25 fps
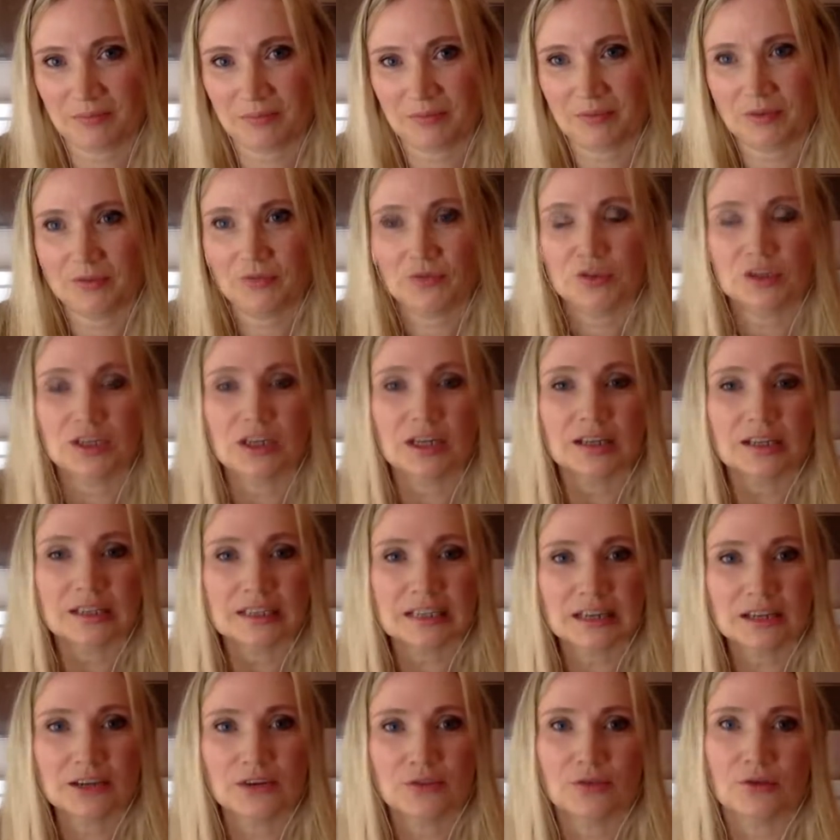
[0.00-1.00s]
If you tell a
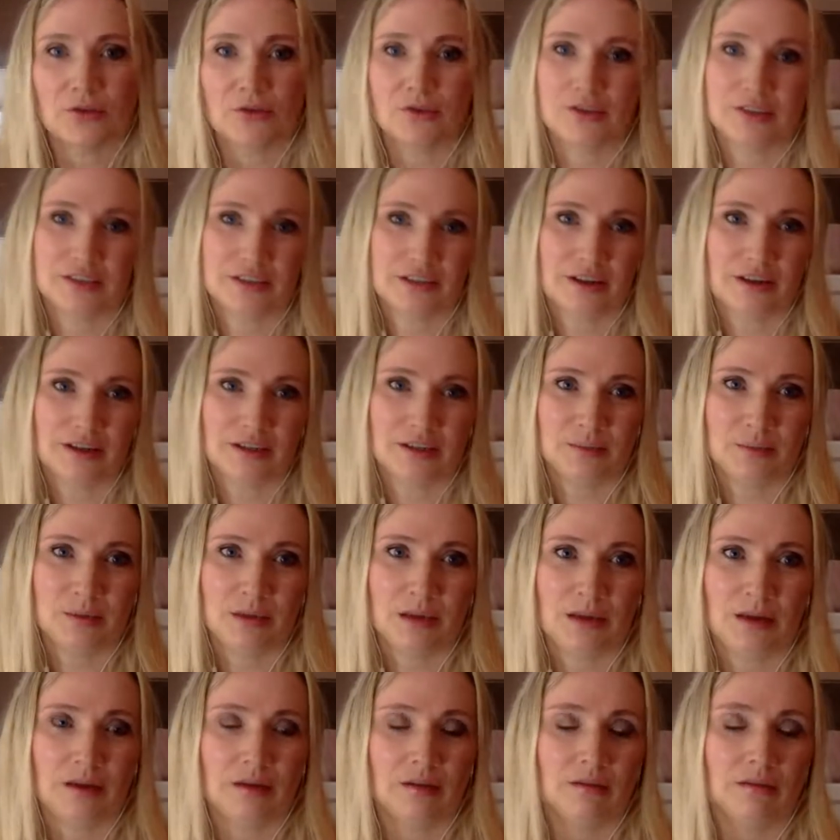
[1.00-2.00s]
10-year-old the sky's
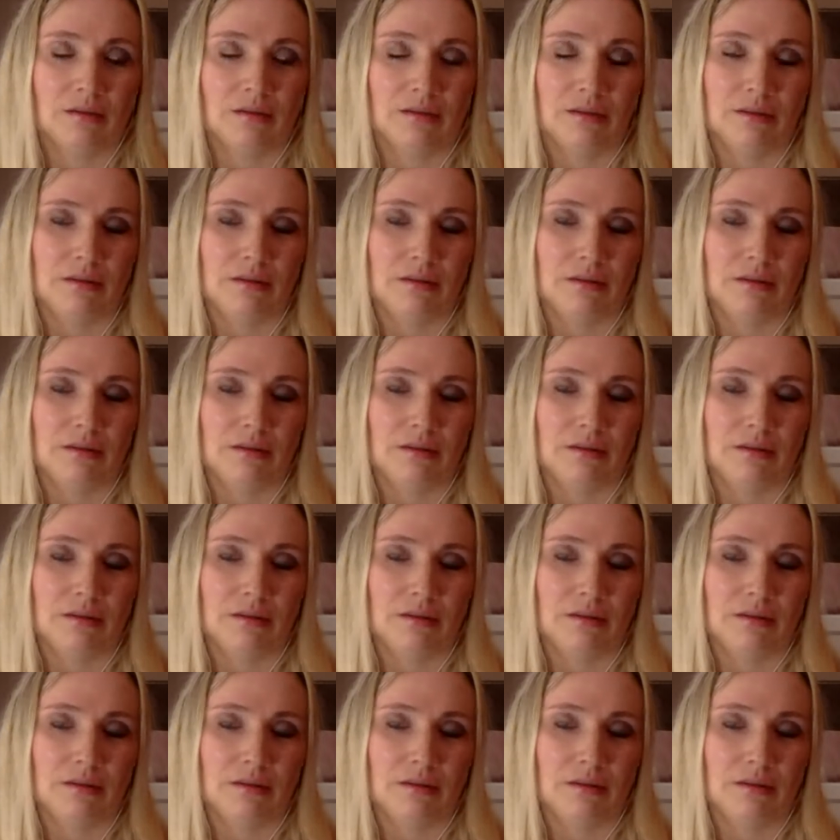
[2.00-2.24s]
pink,